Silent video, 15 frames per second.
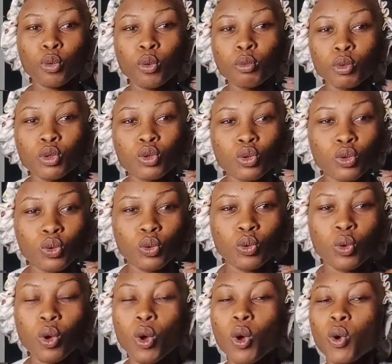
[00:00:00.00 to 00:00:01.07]
promise
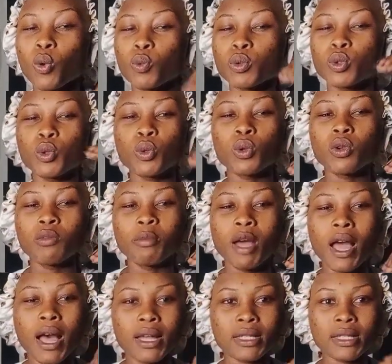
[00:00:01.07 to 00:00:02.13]
you with the whole of
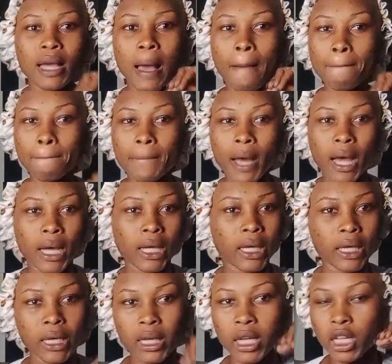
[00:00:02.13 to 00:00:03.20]
my heart, I'm back
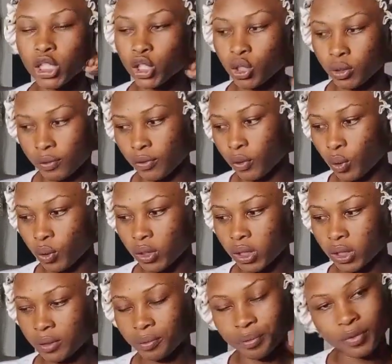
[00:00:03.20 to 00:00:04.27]
to
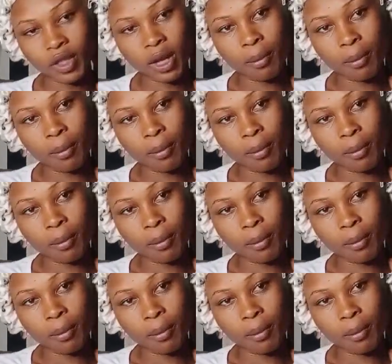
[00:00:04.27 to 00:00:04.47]
vlogging.